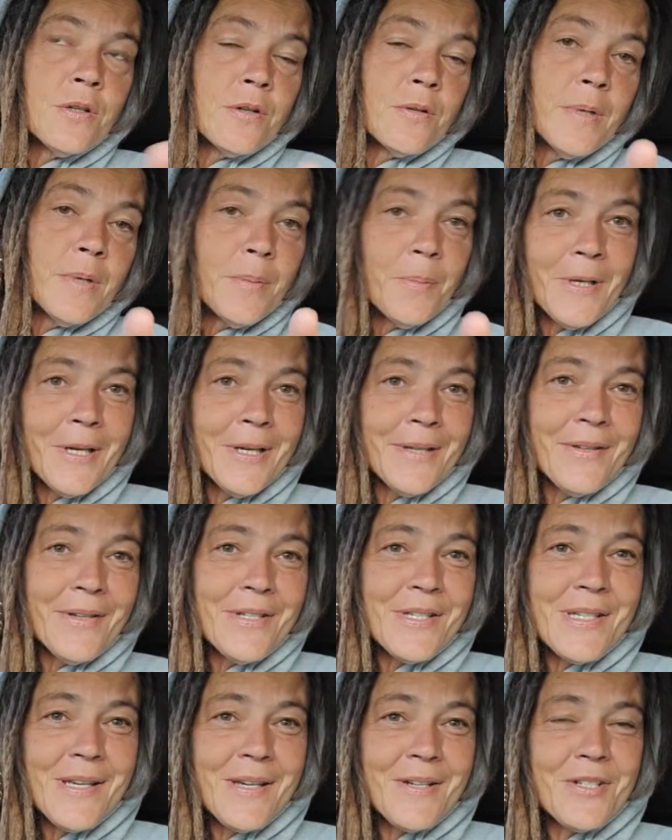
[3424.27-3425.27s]
my playlist
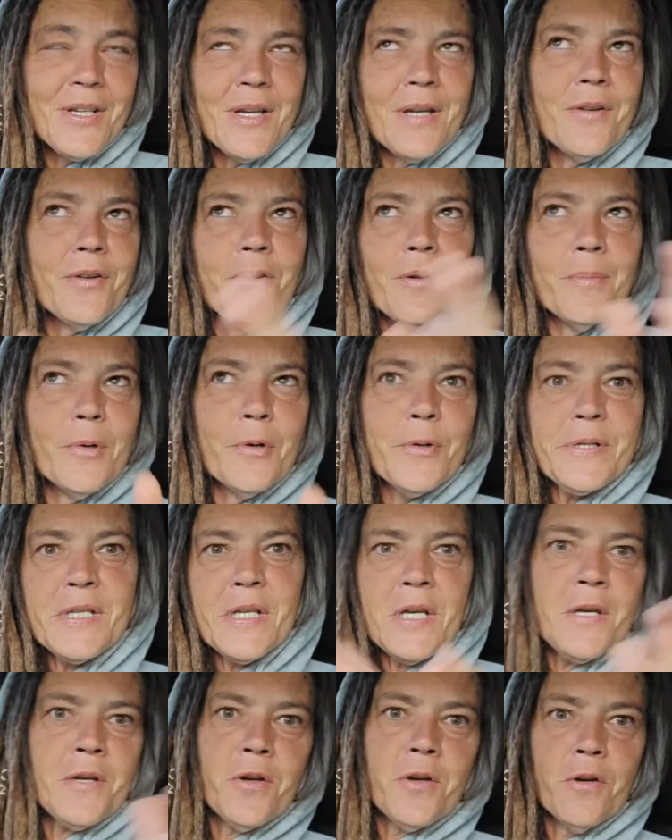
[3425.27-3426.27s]
section. I know I'm always
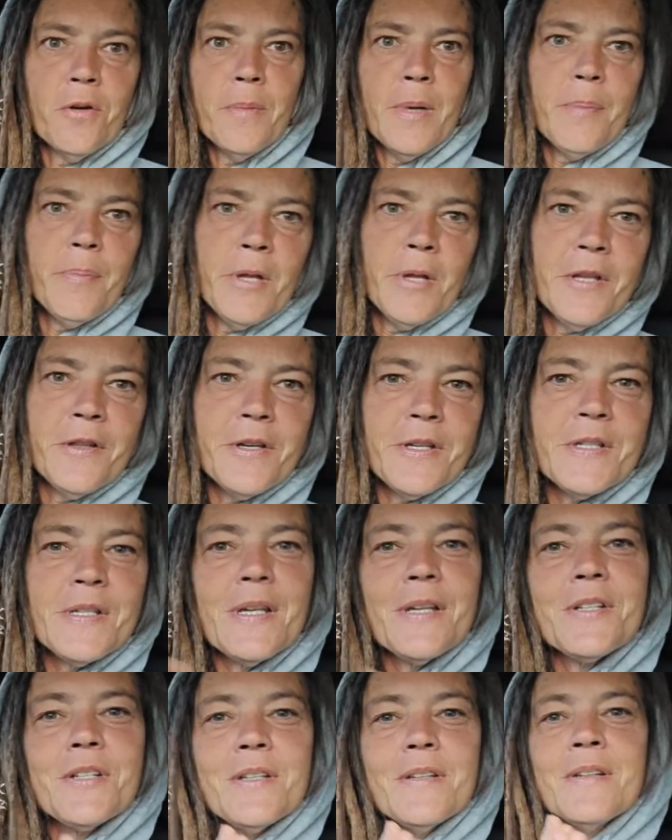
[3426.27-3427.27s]
saying go to my playlist
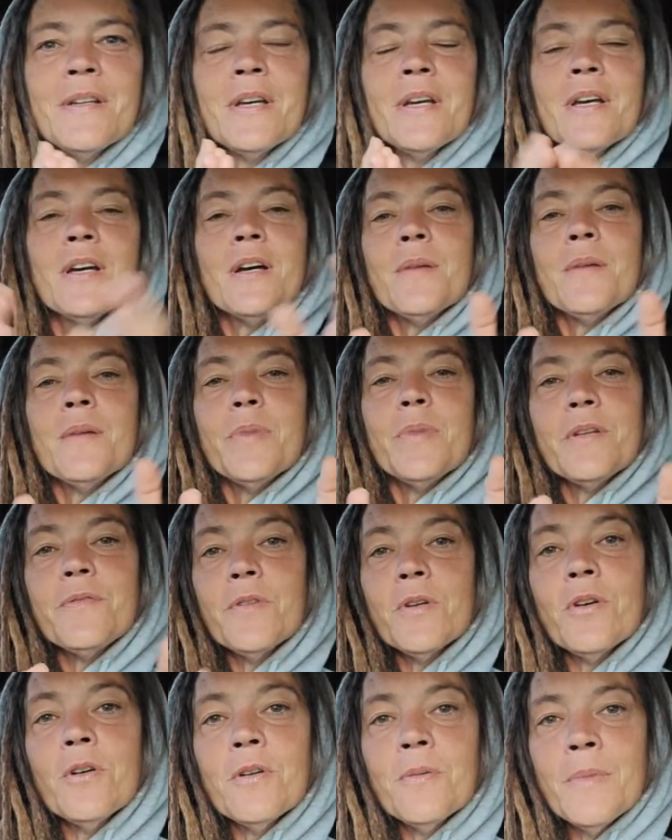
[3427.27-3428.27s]
section, but if
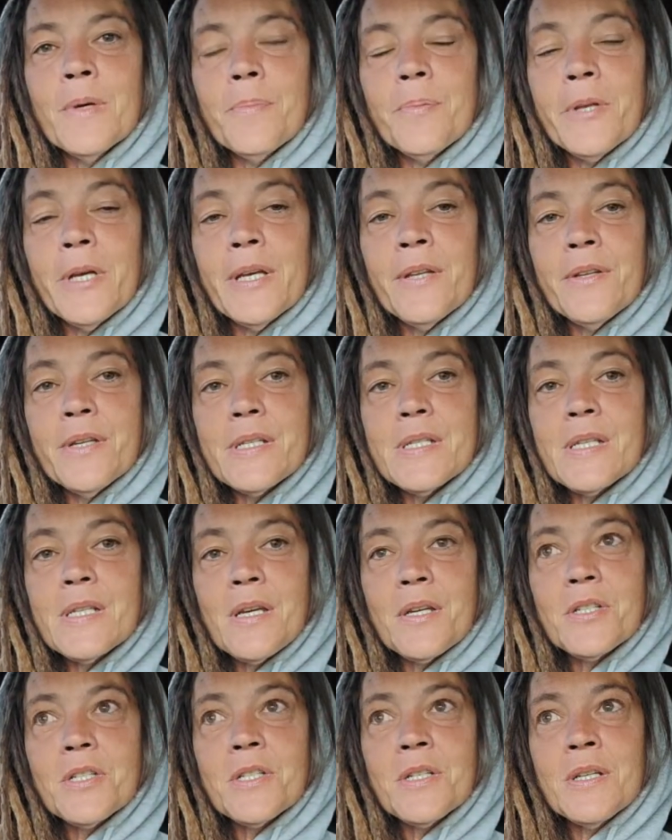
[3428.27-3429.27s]
you go to my playlist
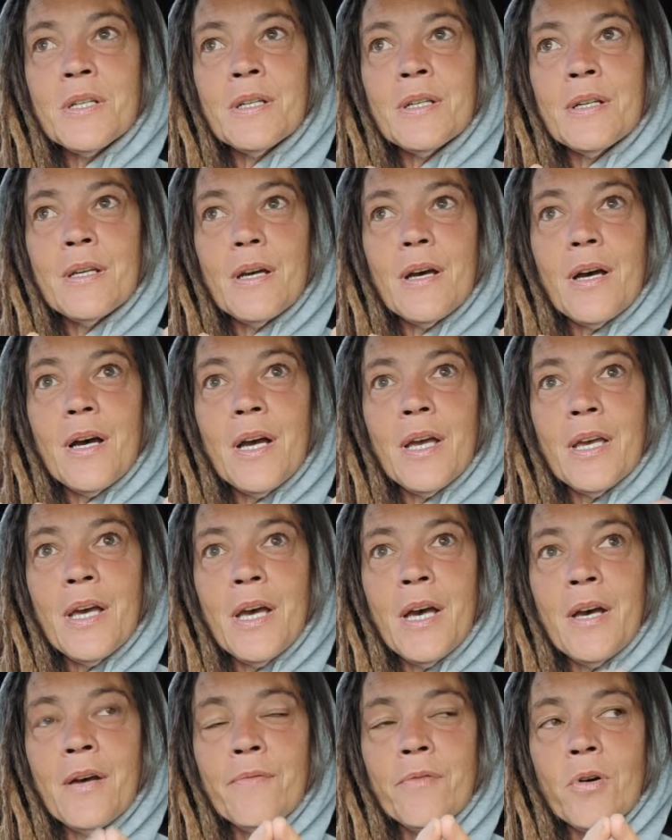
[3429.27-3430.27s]
section, I
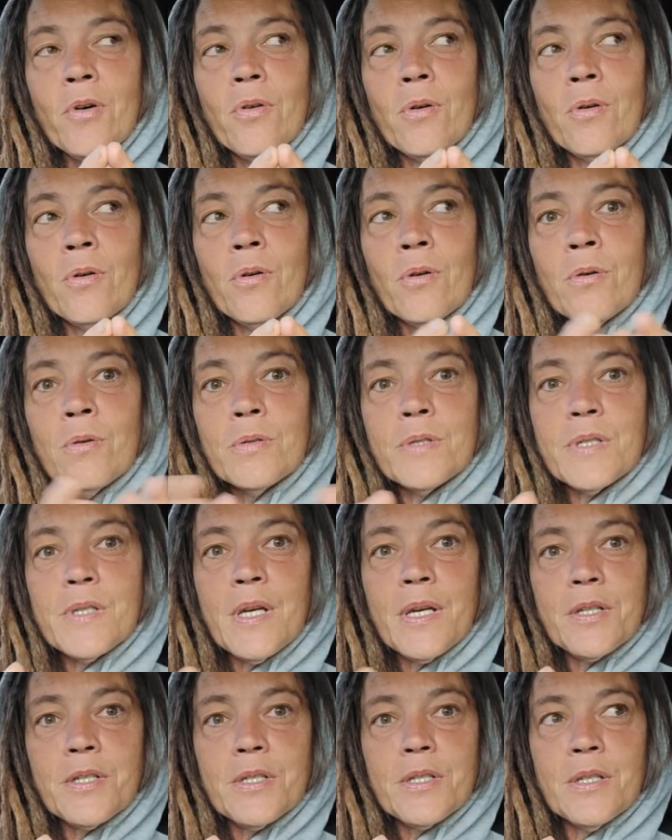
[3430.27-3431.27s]
have a whole
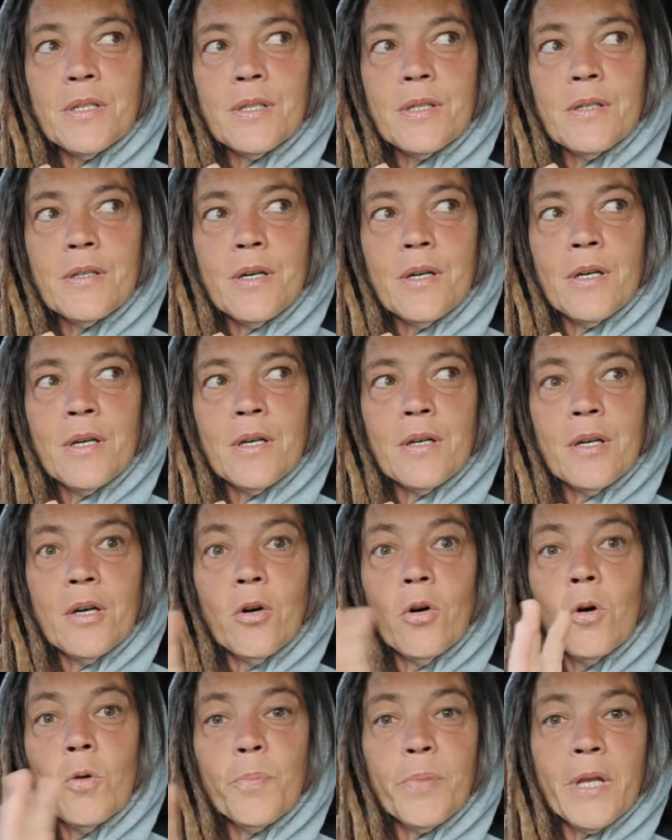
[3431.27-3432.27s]
section, a
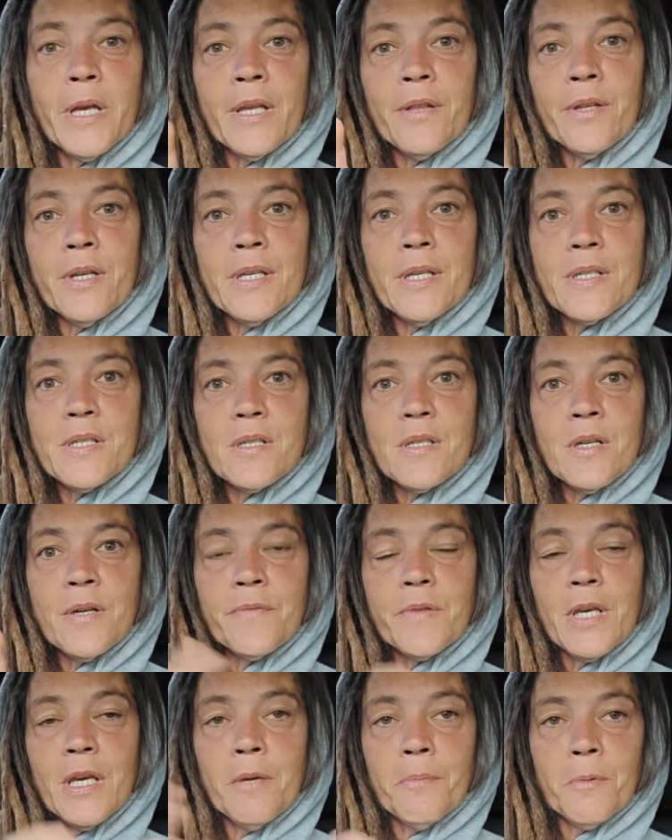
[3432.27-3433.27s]
whole playlist of
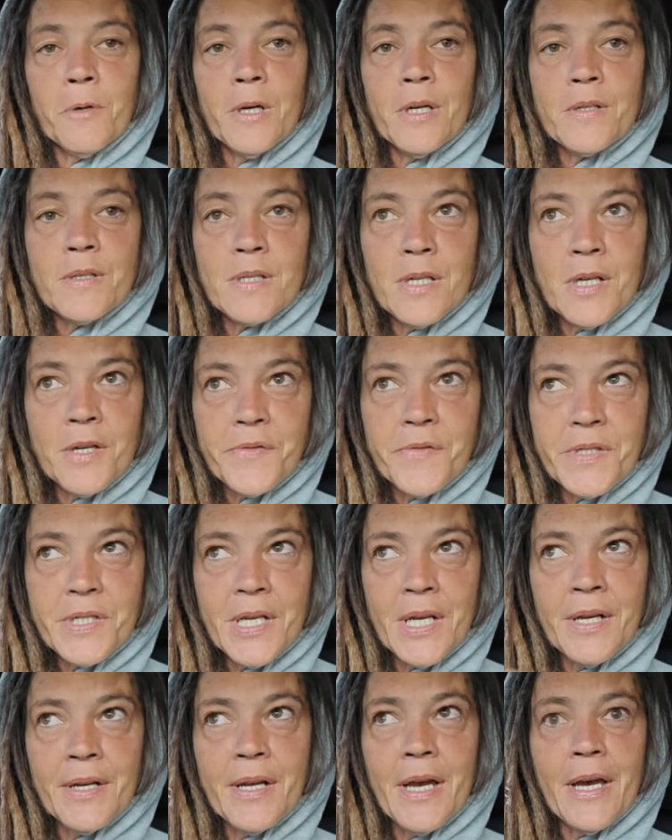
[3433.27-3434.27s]
campgrounds that I've
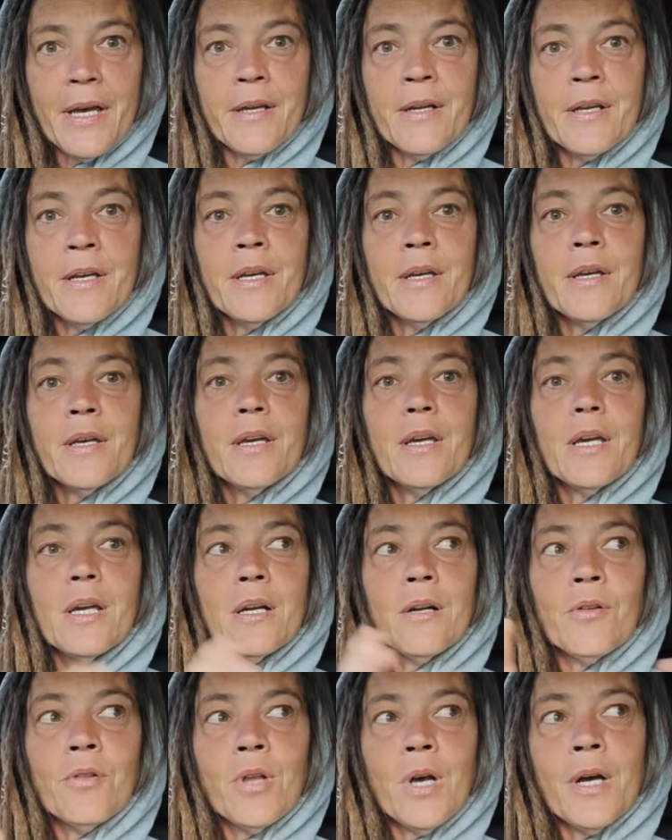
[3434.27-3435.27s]
stayed at.
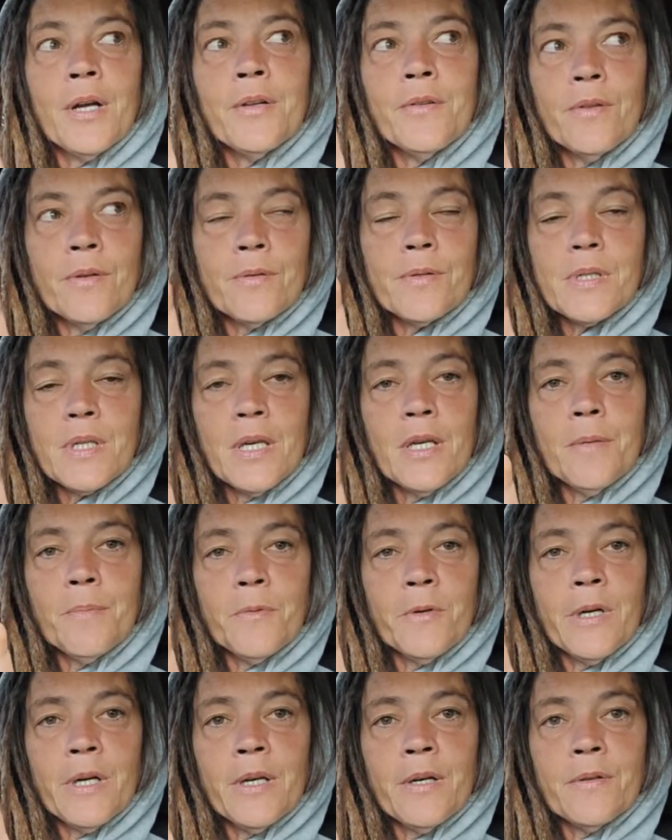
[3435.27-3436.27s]
And a lot of those
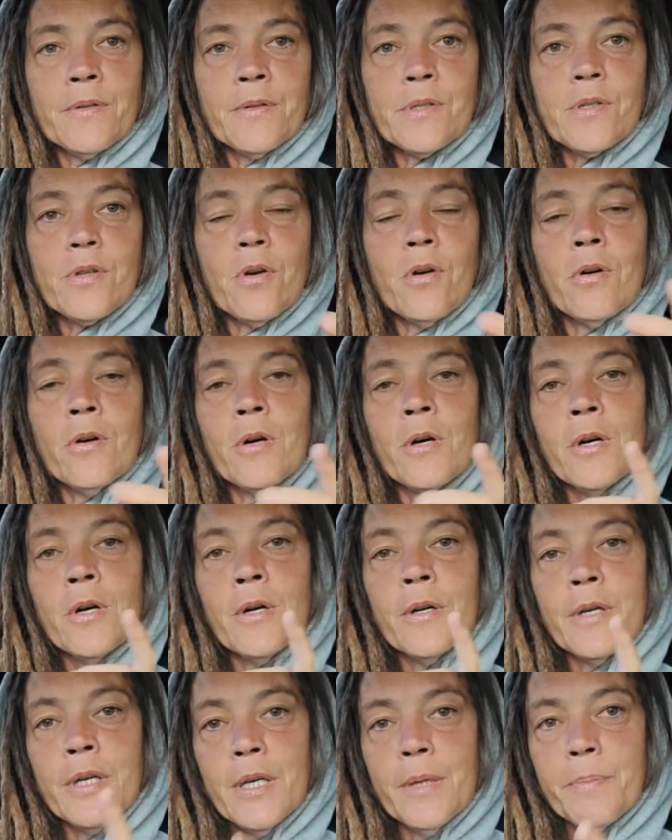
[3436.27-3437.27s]
campgrounds
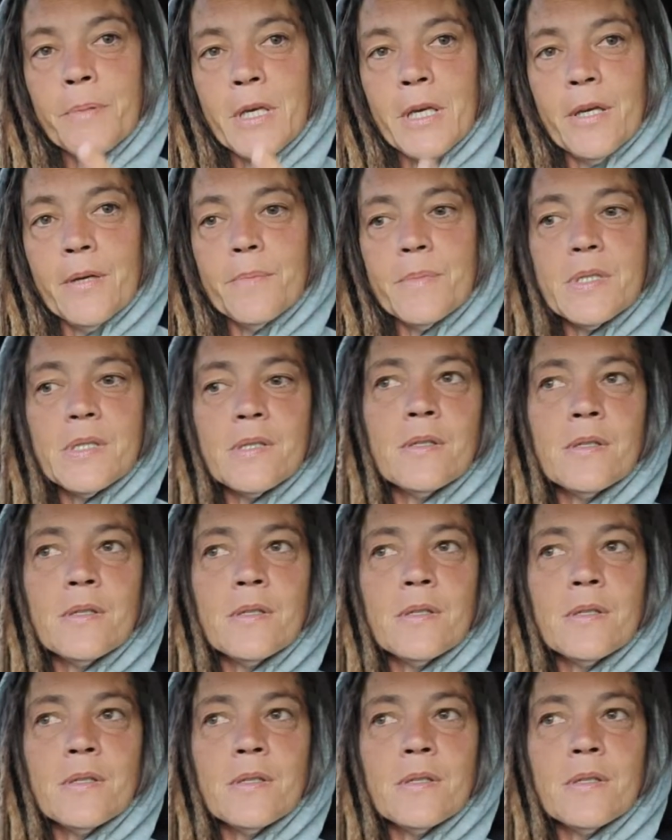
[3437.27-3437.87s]
are hip camps.